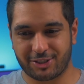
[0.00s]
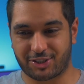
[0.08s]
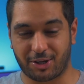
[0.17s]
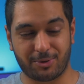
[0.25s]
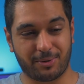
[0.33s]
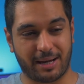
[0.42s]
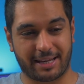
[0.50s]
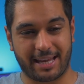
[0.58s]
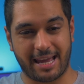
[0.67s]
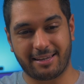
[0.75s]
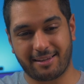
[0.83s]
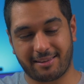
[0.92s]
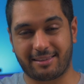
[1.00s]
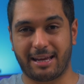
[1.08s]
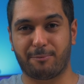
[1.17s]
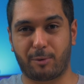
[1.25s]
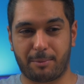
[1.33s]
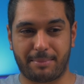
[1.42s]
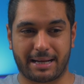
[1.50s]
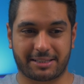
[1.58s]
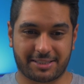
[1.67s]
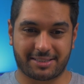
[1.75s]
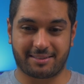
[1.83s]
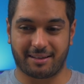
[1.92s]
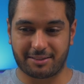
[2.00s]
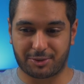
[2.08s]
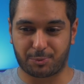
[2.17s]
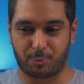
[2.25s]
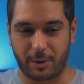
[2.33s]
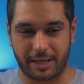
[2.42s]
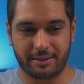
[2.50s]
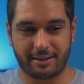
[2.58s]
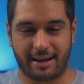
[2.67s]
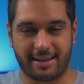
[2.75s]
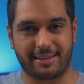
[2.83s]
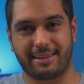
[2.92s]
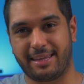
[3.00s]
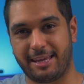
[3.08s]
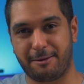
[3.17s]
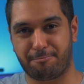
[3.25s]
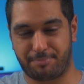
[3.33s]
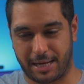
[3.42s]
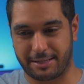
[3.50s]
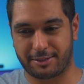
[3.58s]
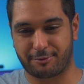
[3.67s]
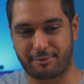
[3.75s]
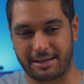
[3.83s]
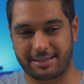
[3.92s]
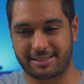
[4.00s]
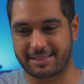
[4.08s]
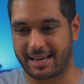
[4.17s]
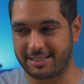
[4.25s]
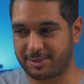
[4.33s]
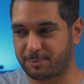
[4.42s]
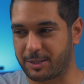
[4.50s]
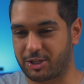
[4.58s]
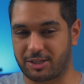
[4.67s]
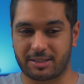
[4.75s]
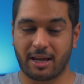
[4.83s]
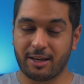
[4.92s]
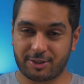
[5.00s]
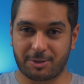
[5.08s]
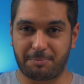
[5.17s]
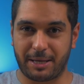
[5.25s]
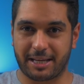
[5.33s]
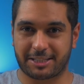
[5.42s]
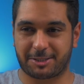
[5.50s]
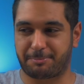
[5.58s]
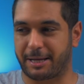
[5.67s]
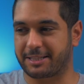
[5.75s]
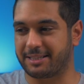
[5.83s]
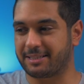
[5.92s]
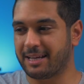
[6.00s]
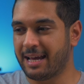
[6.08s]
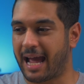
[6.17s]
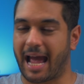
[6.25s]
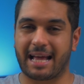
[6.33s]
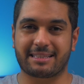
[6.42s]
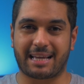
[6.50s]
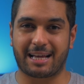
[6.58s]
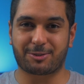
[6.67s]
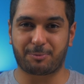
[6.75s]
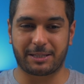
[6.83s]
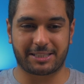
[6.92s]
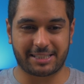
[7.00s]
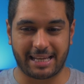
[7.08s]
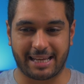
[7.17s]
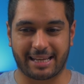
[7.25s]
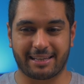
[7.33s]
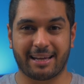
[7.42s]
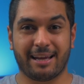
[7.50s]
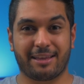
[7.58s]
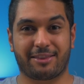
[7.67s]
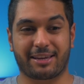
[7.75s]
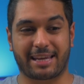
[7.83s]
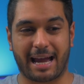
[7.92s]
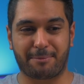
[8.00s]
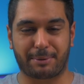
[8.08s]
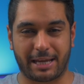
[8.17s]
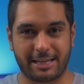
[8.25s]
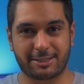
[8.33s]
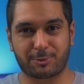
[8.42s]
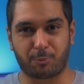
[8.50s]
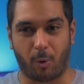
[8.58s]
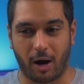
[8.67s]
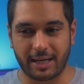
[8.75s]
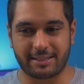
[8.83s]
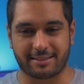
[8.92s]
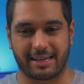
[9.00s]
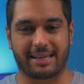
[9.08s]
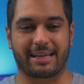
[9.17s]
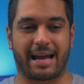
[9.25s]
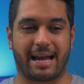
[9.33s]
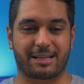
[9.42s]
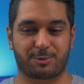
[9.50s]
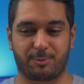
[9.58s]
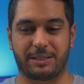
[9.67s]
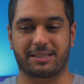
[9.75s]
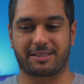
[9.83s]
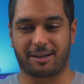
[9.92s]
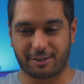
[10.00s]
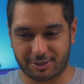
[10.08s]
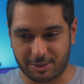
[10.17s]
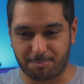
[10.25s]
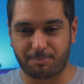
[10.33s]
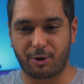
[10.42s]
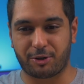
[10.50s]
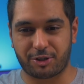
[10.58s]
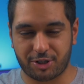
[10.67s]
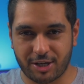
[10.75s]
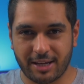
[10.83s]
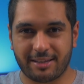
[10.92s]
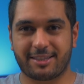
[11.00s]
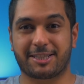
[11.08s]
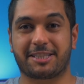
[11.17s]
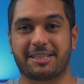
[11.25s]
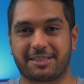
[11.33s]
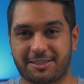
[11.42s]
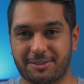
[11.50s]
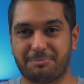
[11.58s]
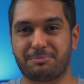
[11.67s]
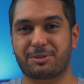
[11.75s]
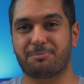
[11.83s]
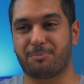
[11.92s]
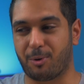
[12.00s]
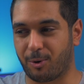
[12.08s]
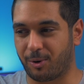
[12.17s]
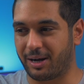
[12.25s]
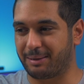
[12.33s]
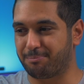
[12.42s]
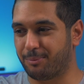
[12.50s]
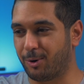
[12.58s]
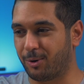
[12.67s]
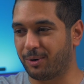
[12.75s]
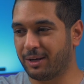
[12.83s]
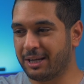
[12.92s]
So again, the M1 Max does win in the Blender render test, which is to be expected. And as we're seeing, the gap is widening as we start to push the systems more and more.